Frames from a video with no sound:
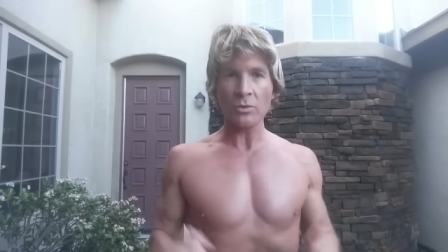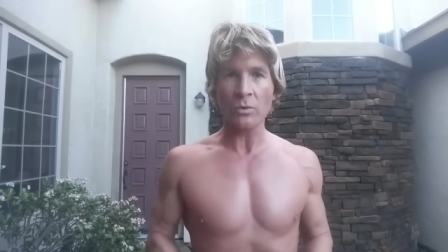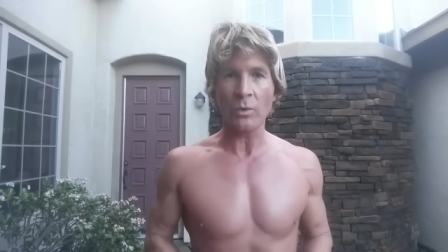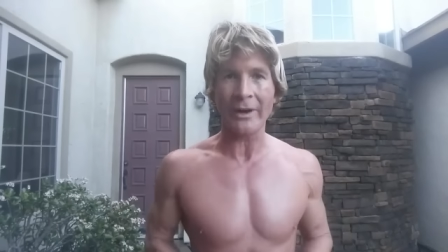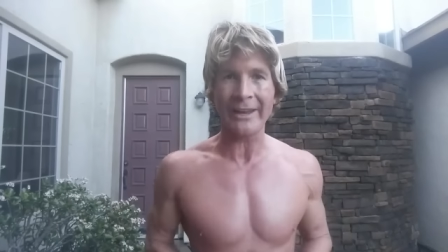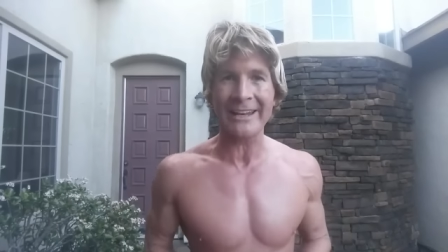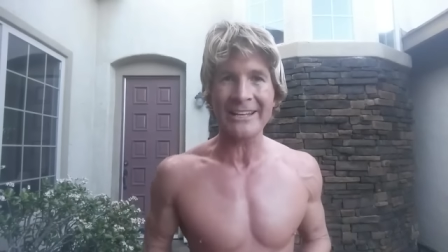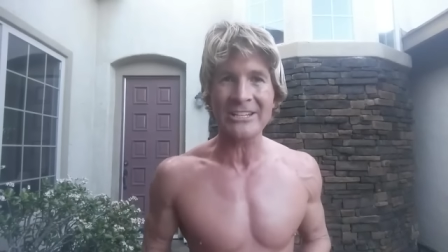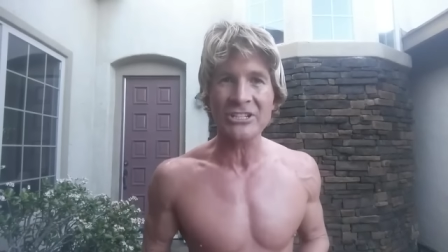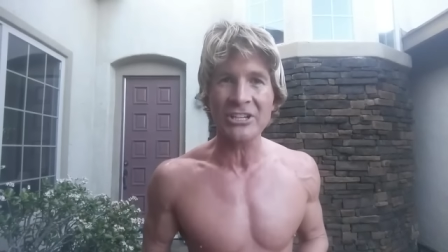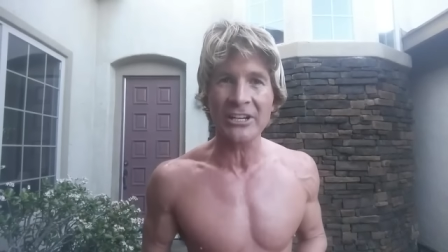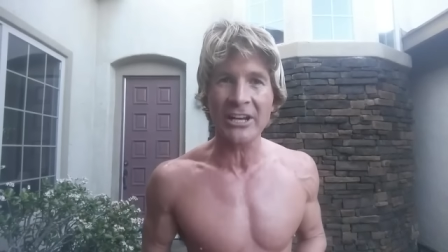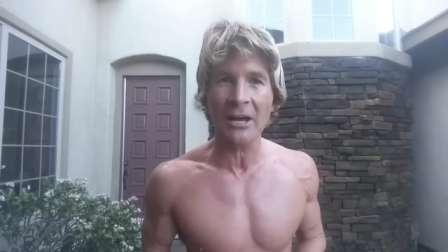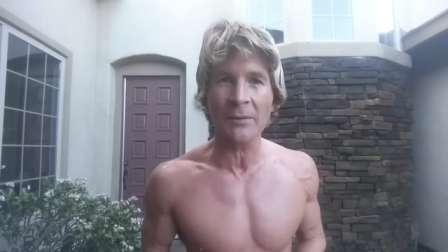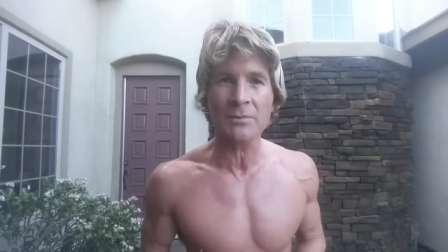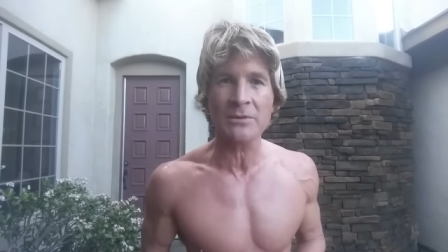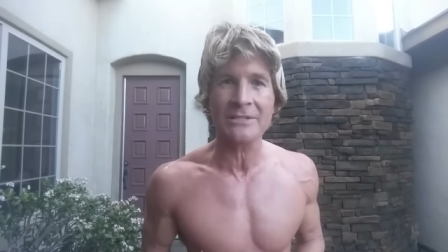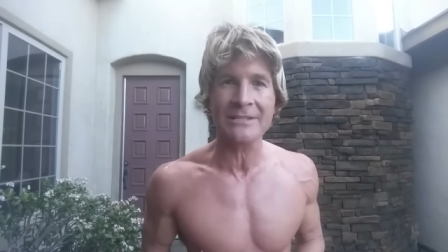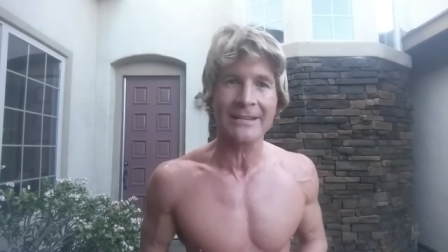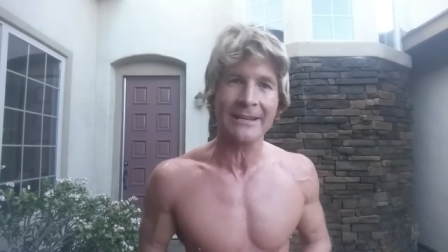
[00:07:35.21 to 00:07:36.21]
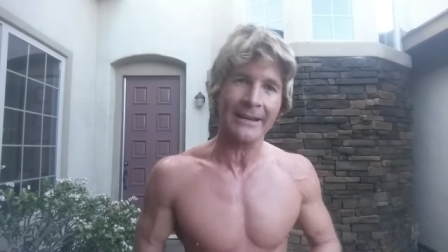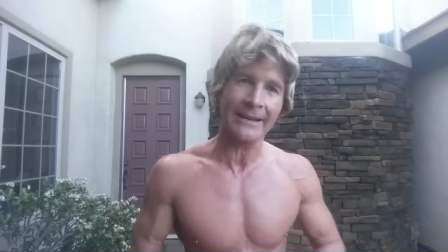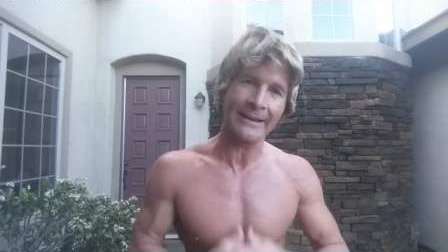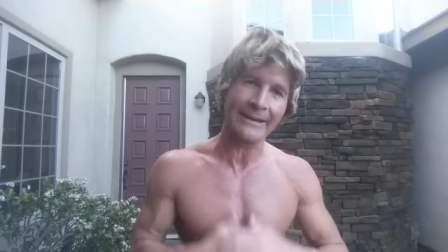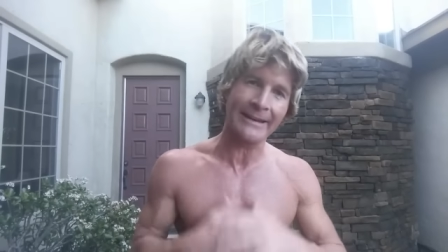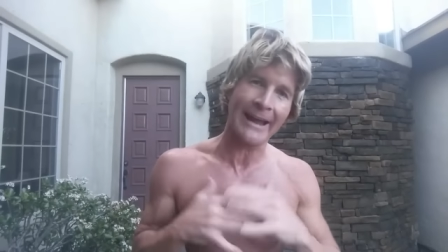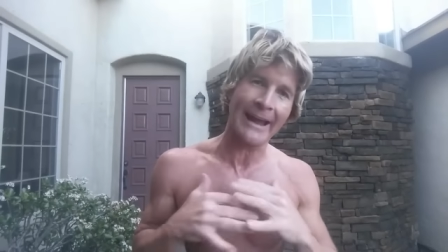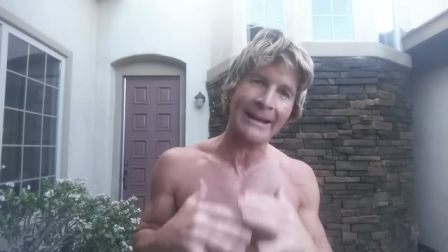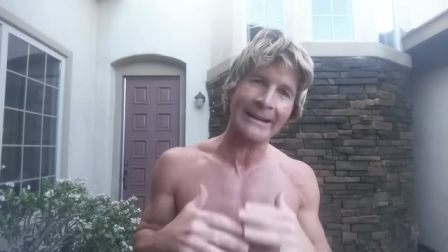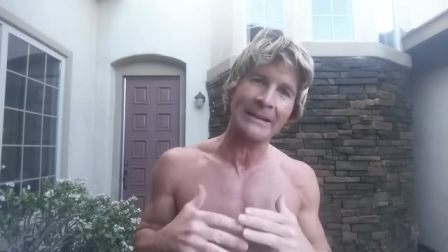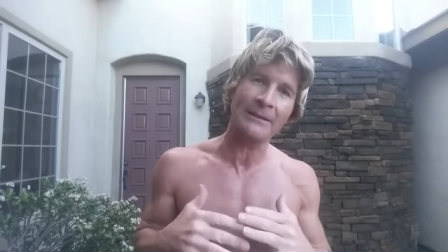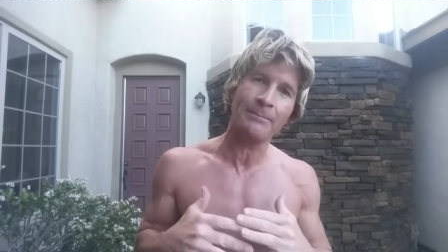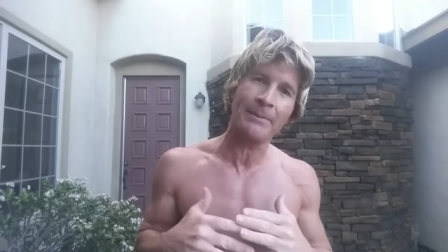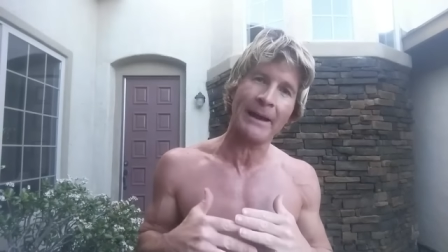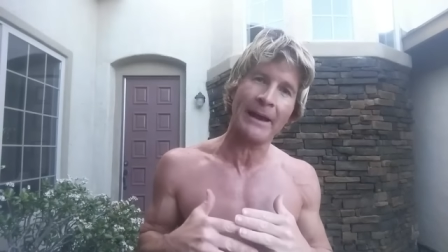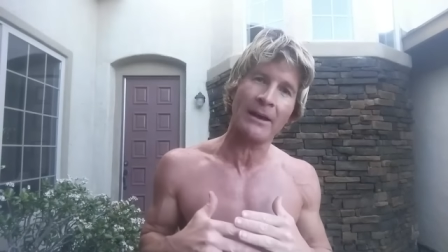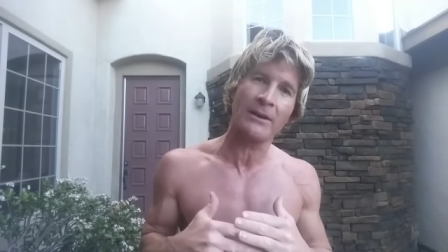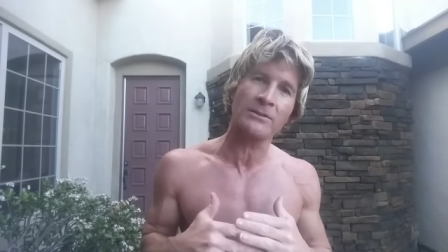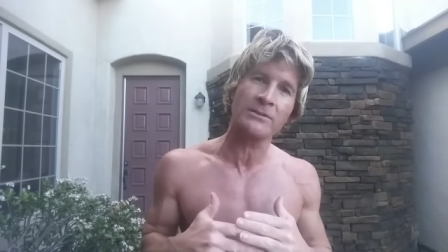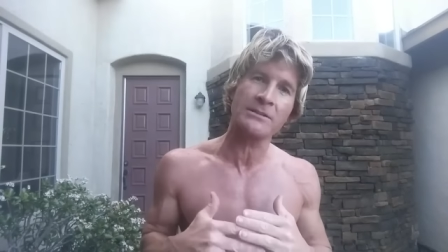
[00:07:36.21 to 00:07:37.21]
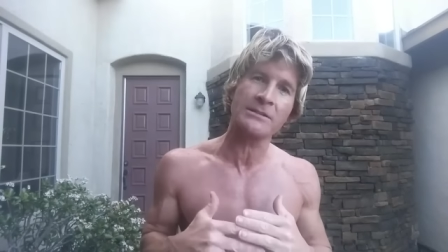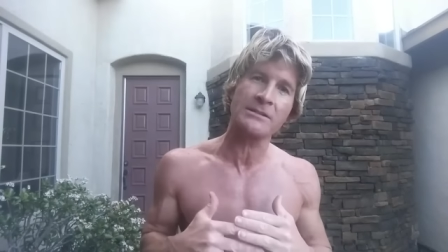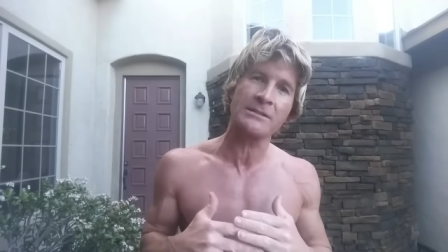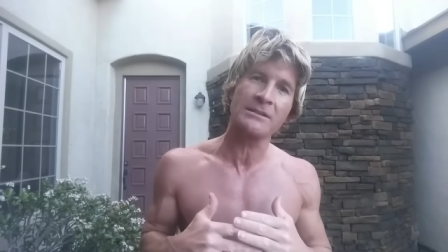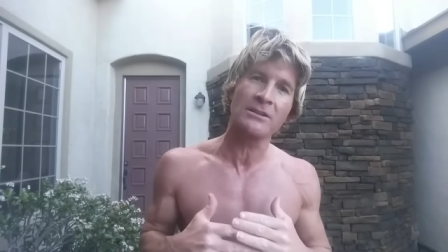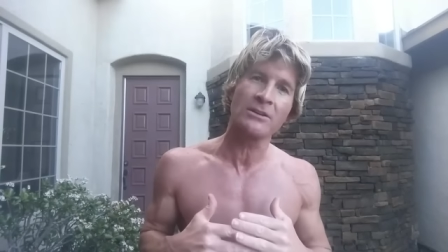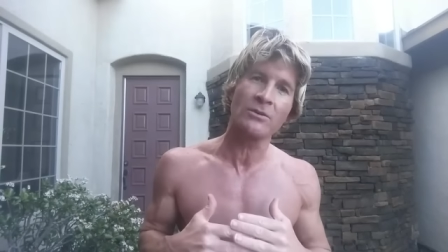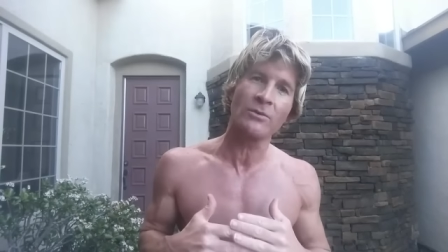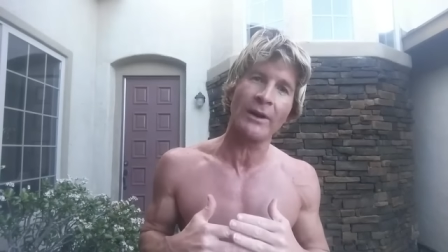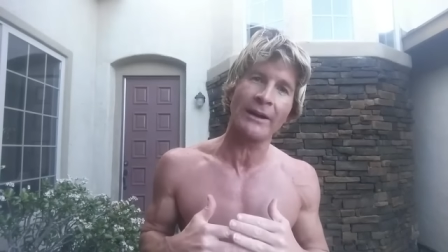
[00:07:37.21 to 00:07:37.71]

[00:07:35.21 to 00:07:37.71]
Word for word: weighted chin ups, 90 pounds